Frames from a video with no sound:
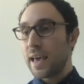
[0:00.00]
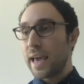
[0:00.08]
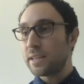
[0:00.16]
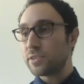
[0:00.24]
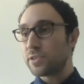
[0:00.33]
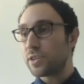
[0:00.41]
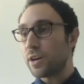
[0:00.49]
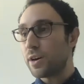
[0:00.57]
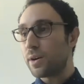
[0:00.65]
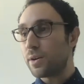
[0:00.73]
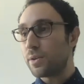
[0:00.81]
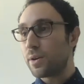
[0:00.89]
And
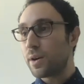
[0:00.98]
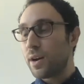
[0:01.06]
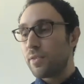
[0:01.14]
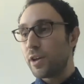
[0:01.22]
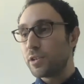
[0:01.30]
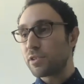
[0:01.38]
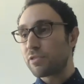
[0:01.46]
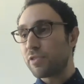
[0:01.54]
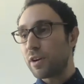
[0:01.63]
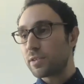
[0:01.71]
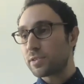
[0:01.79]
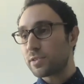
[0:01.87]
so those are
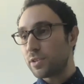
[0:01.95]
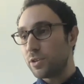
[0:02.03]
folks